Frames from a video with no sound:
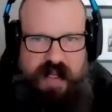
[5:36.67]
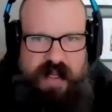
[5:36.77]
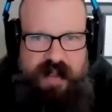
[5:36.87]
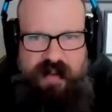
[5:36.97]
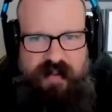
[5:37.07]

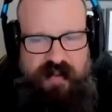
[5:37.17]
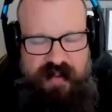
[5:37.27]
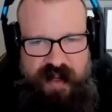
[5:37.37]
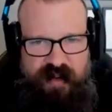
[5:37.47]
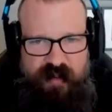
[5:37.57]

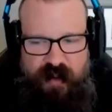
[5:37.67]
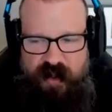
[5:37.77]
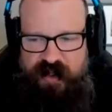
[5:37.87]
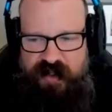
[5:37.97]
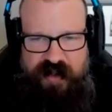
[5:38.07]
is
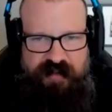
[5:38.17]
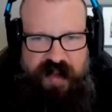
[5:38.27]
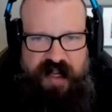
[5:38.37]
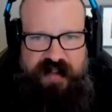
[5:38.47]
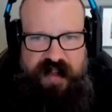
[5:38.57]
really just the
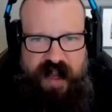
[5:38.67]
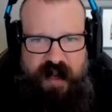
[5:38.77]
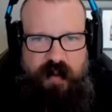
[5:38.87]
fact that I